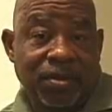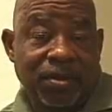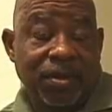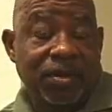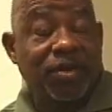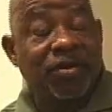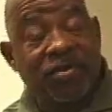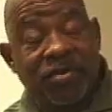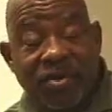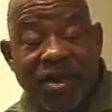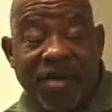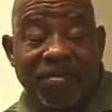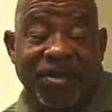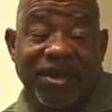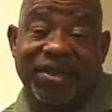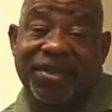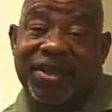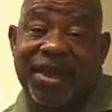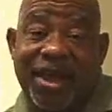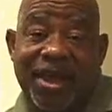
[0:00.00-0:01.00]
Do you know how
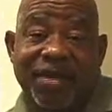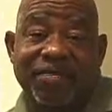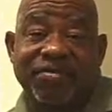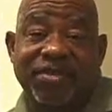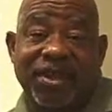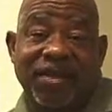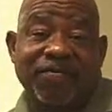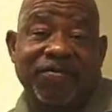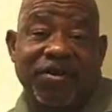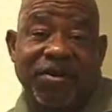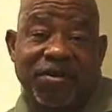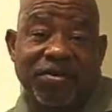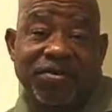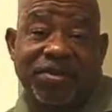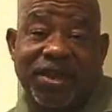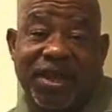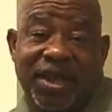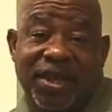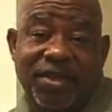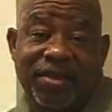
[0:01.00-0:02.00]
many times they've heard
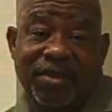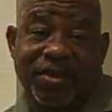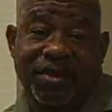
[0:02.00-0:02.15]
that?